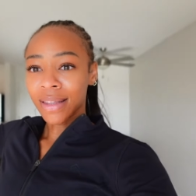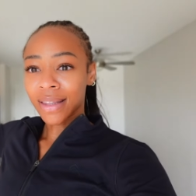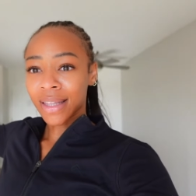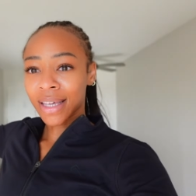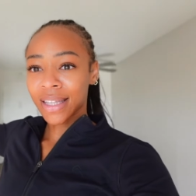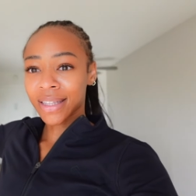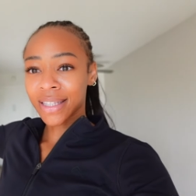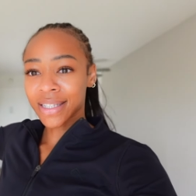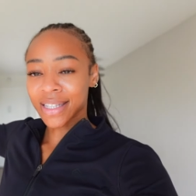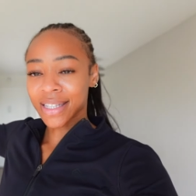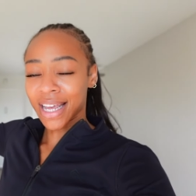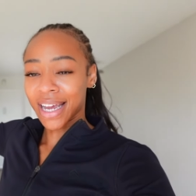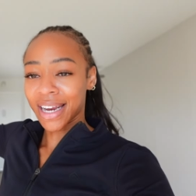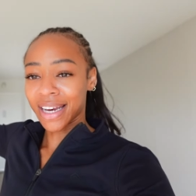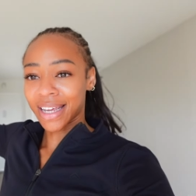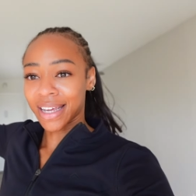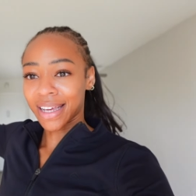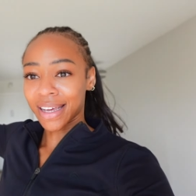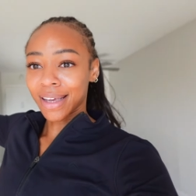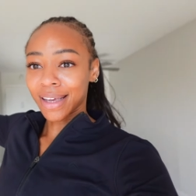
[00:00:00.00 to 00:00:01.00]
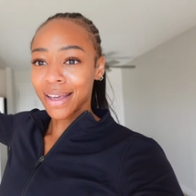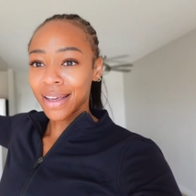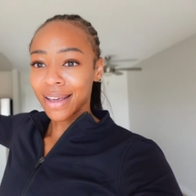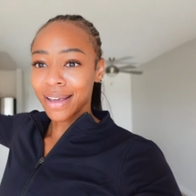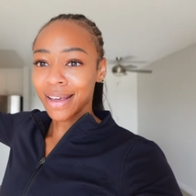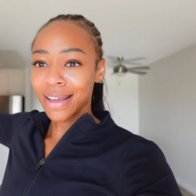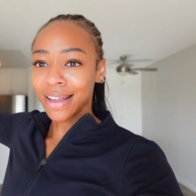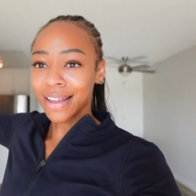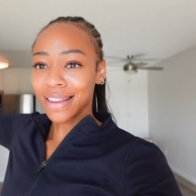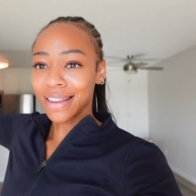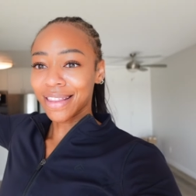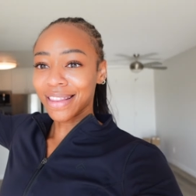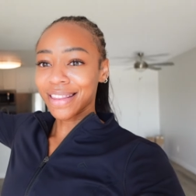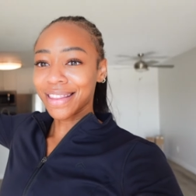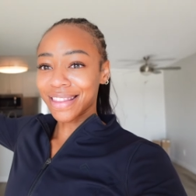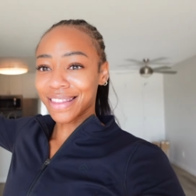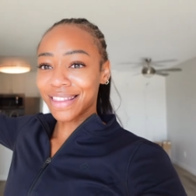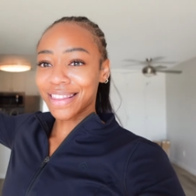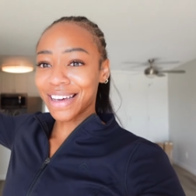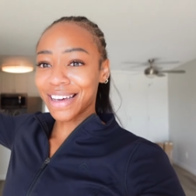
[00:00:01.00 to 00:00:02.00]
Look at this lighting.
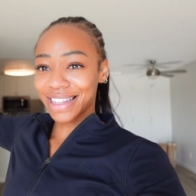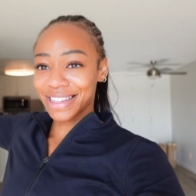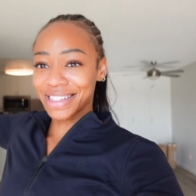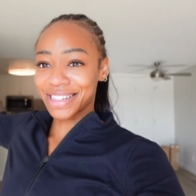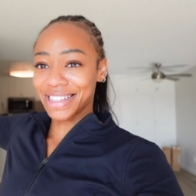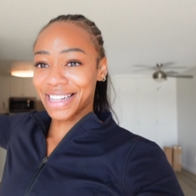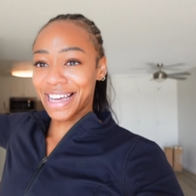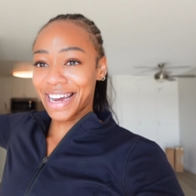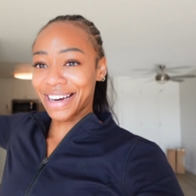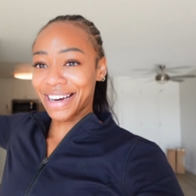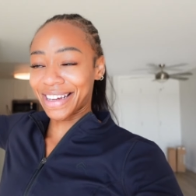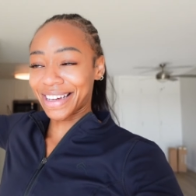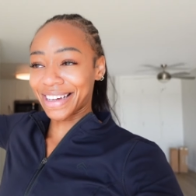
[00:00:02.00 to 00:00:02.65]
Look at this lighting.